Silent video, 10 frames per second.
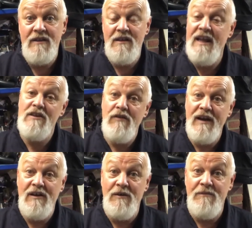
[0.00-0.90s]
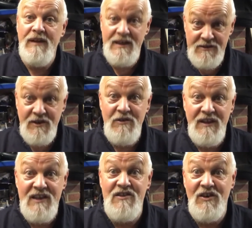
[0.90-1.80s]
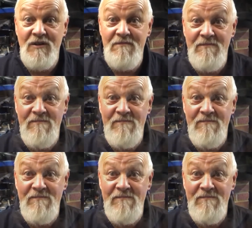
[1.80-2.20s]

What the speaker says: So let's crack on, let's do this job.